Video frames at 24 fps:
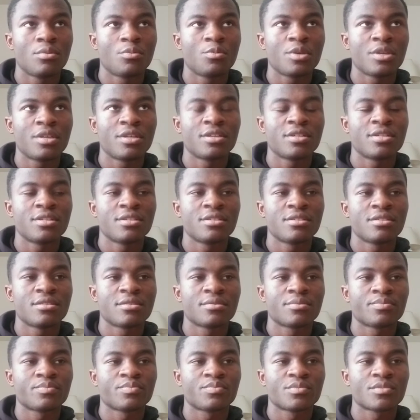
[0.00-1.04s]
because
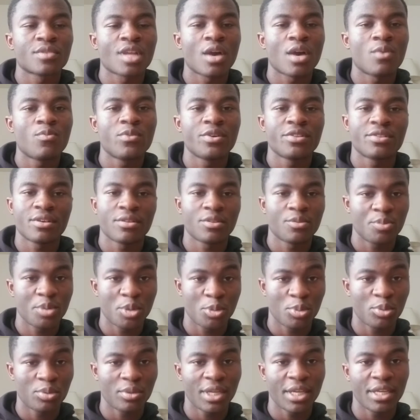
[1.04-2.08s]
I'm with other
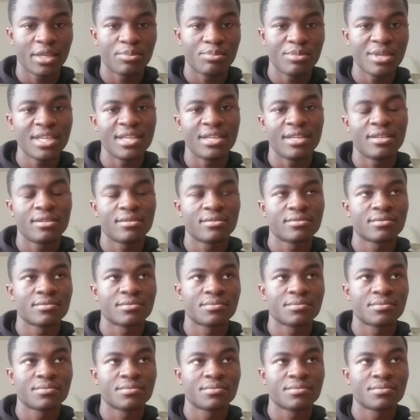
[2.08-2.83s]
people like me.